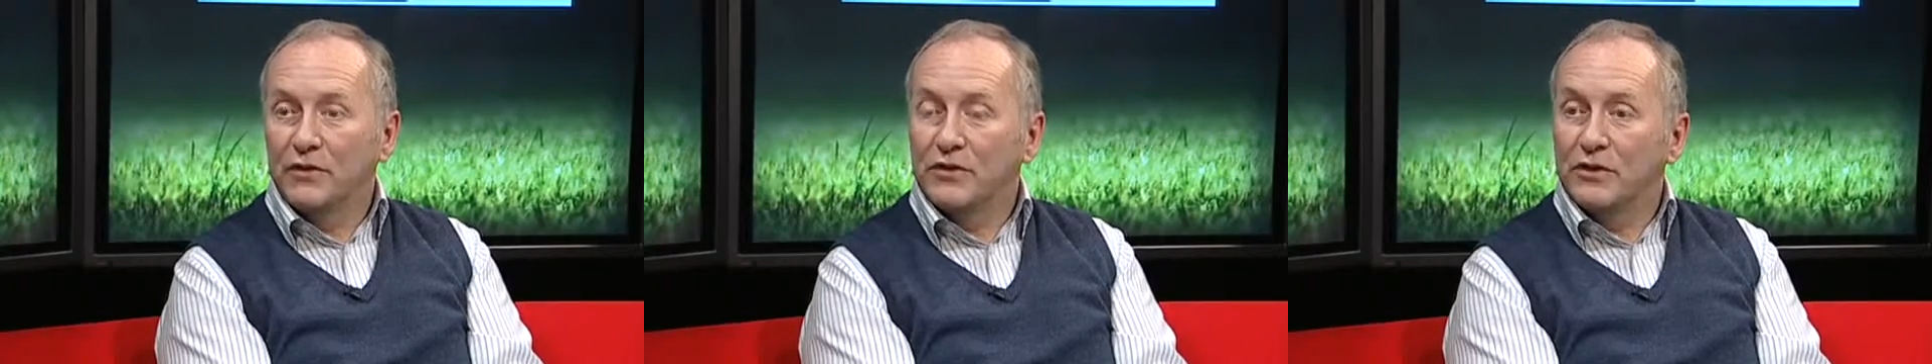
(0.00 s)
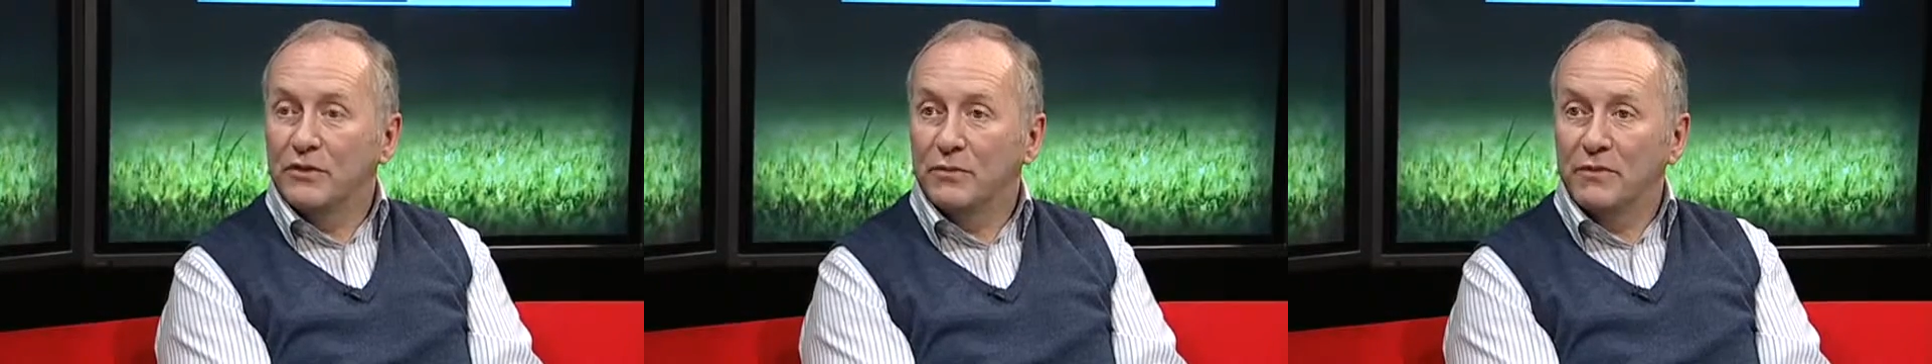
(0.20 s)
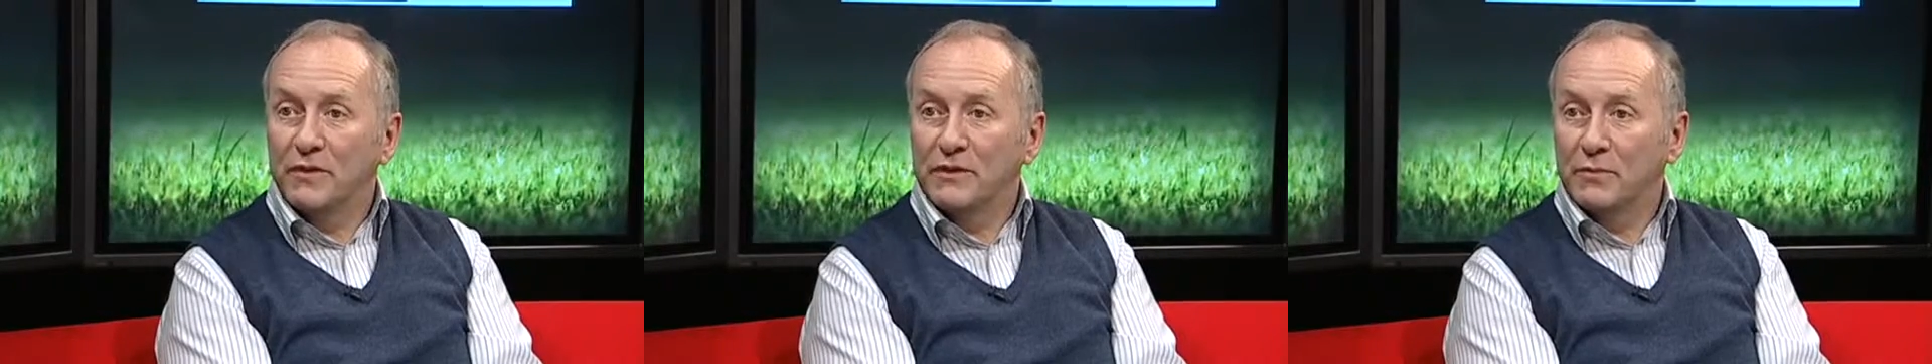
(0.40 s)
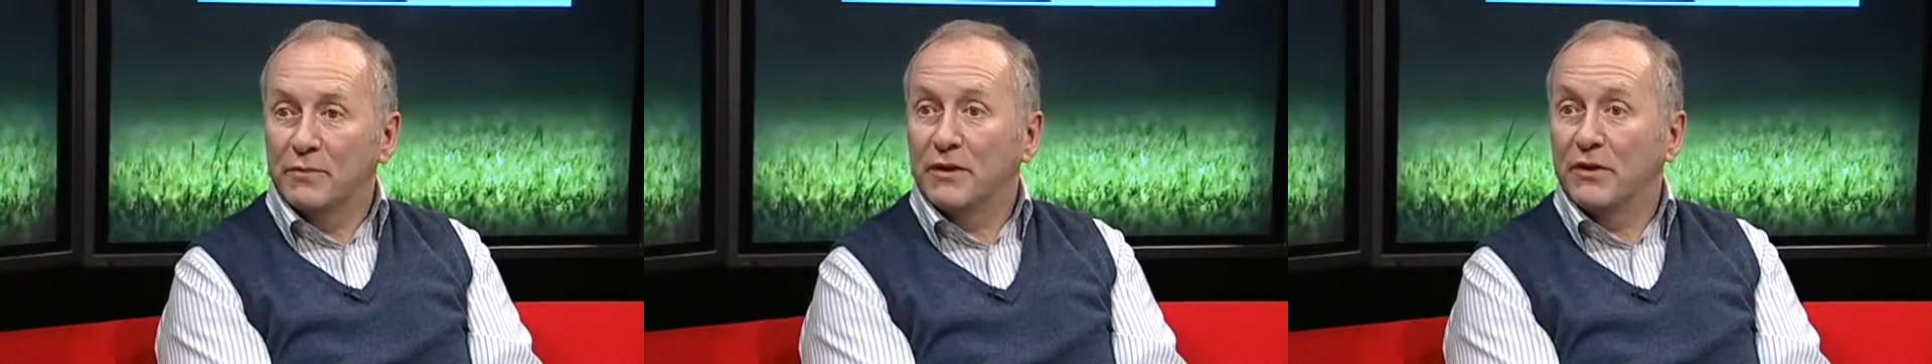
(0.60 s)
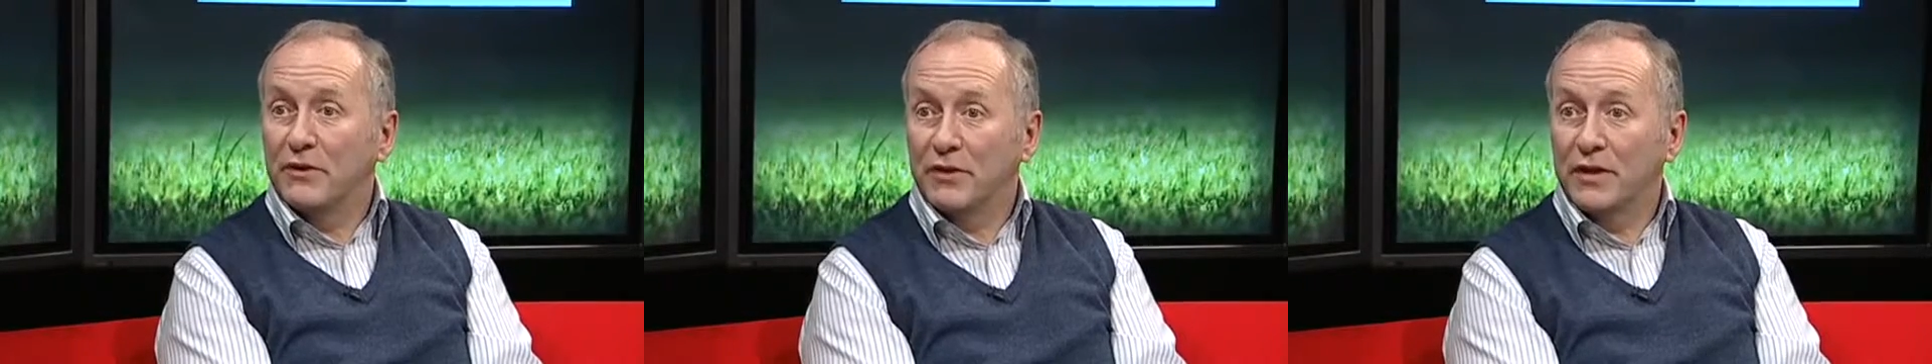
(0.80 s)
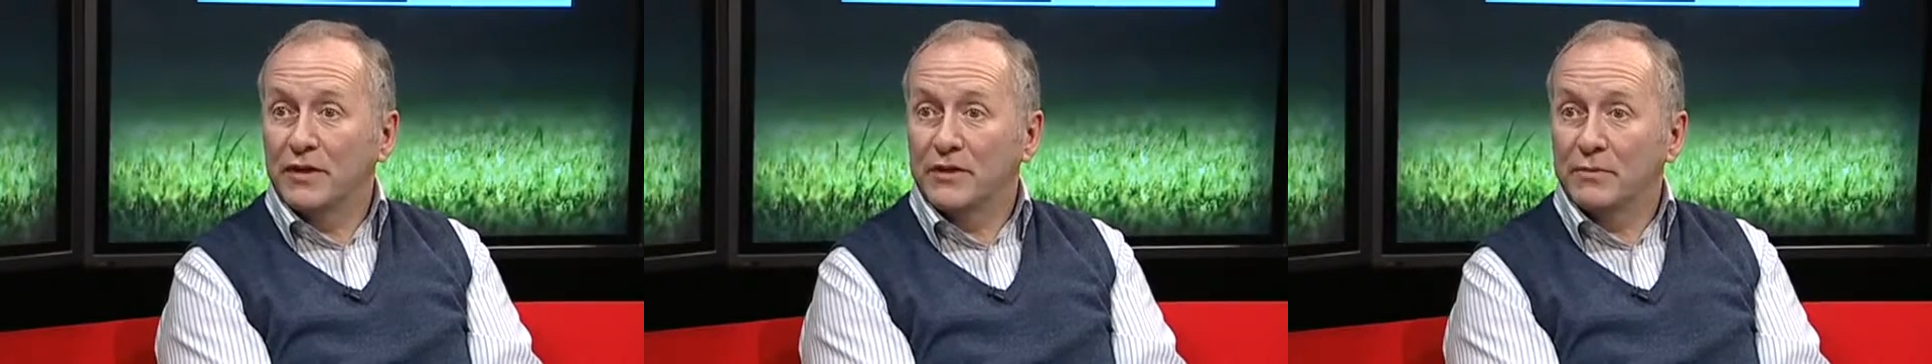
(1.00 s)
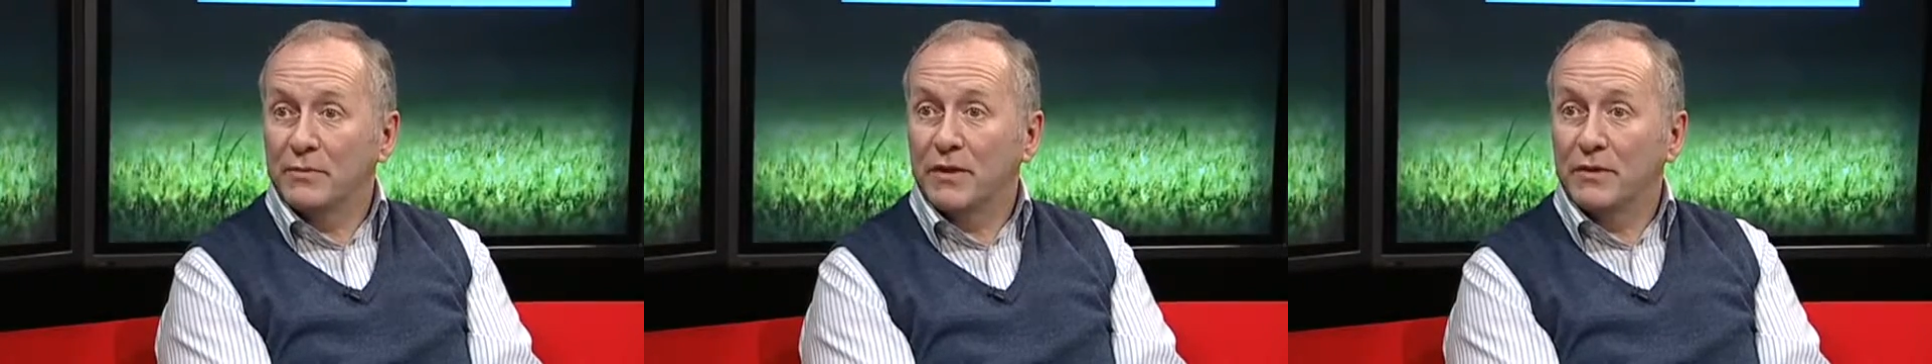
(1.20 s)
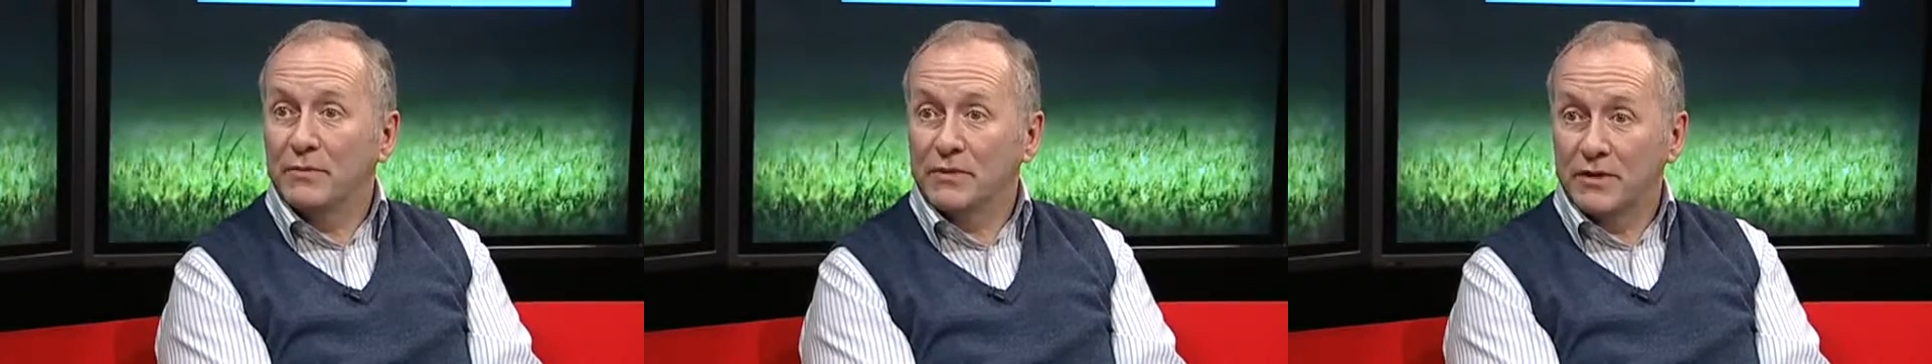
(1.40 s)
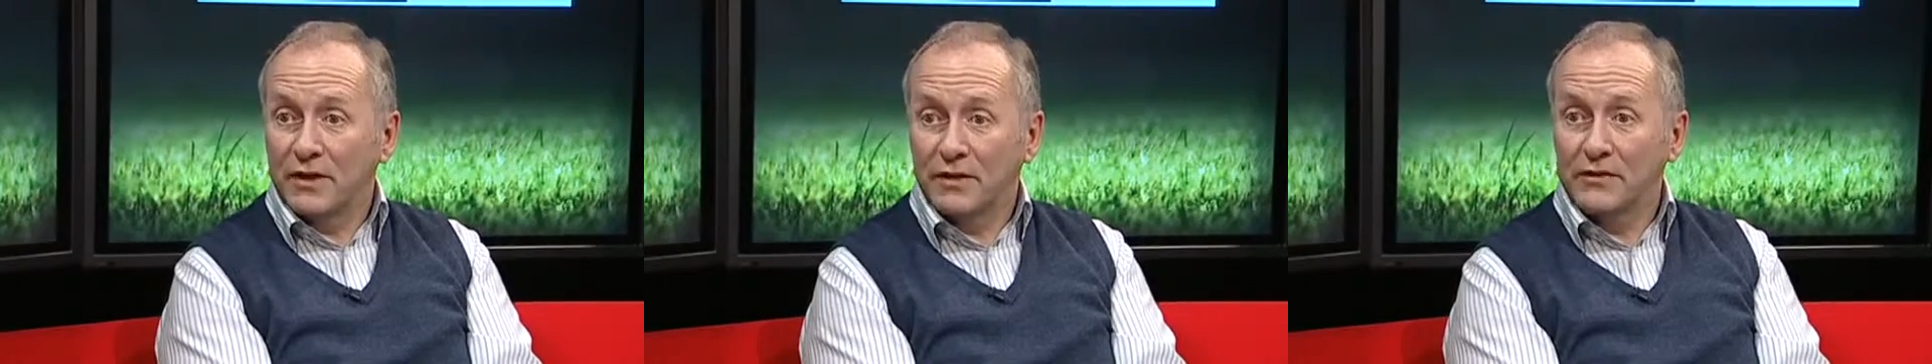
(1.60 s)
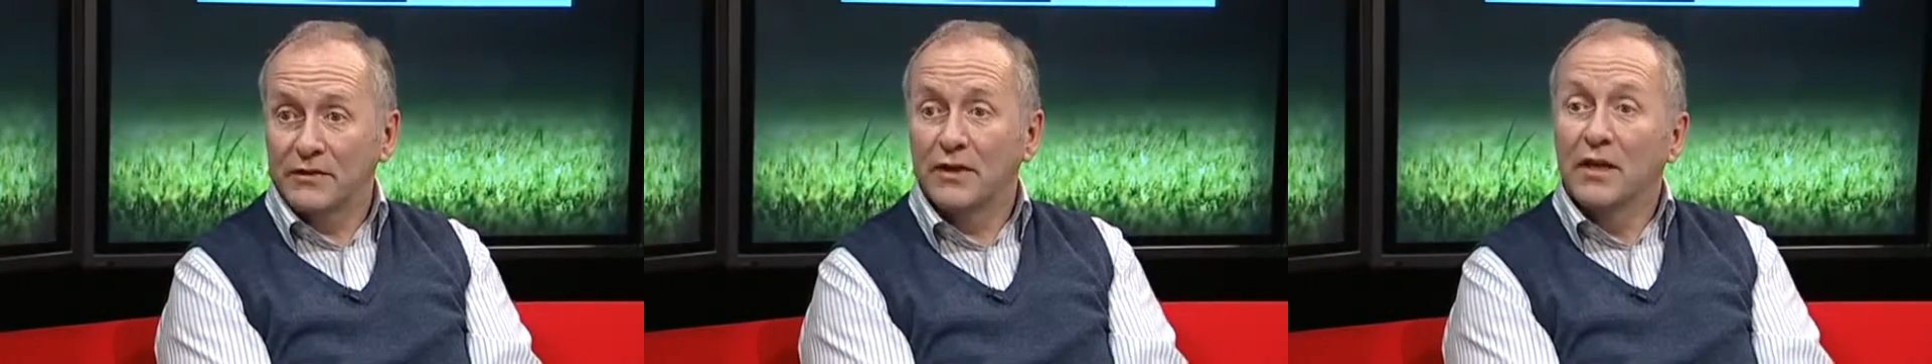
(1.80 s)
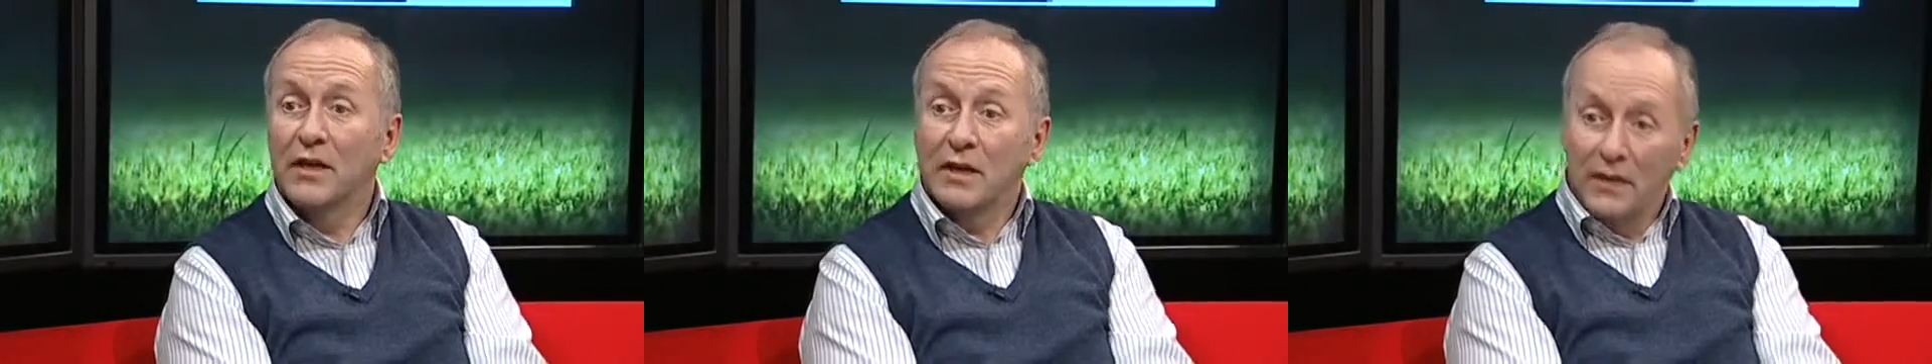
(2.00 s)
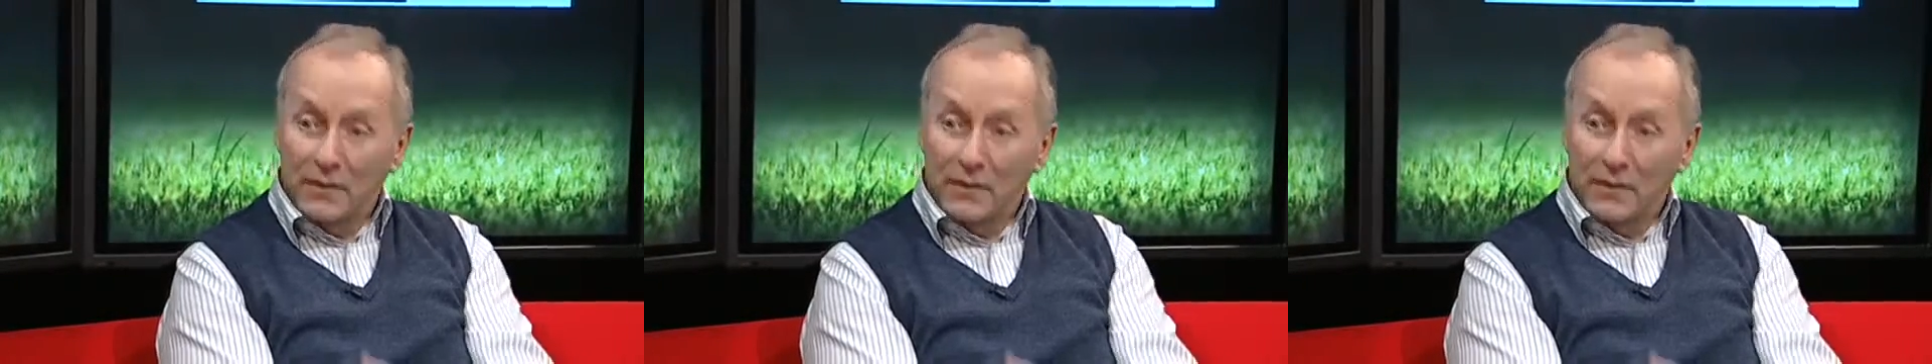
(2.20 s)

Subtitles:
and some of it's been created by themselves.